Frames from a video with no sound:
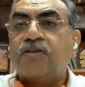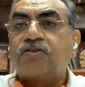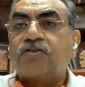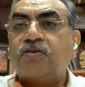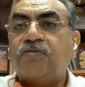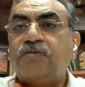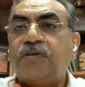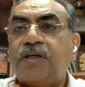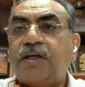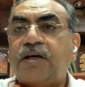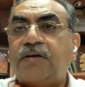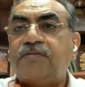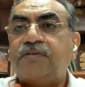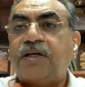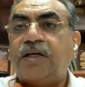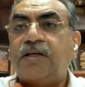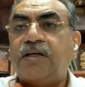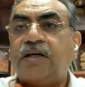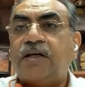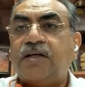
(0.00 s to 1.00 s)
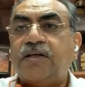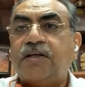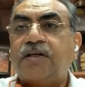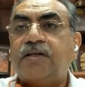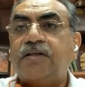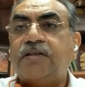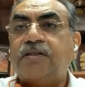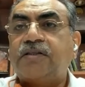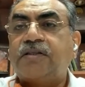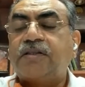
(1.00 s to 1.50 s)
So we have done
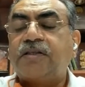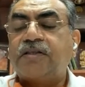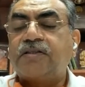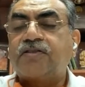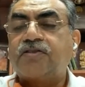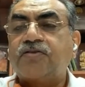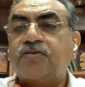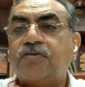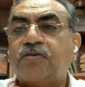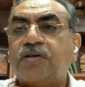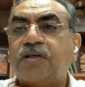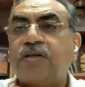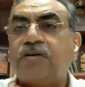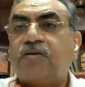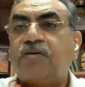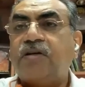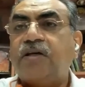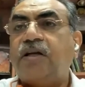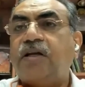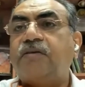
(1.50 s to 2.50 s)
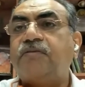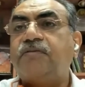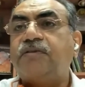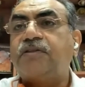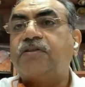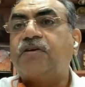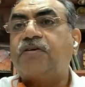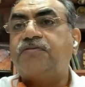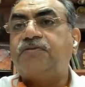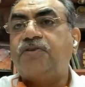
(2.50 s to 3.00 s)
100th story on
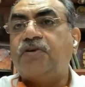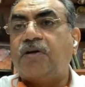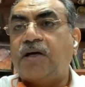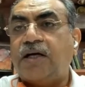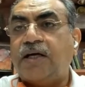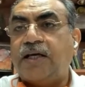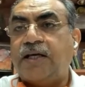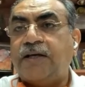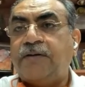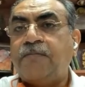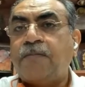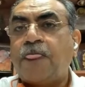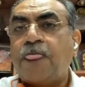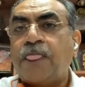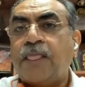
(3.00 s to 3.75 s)
11th of July.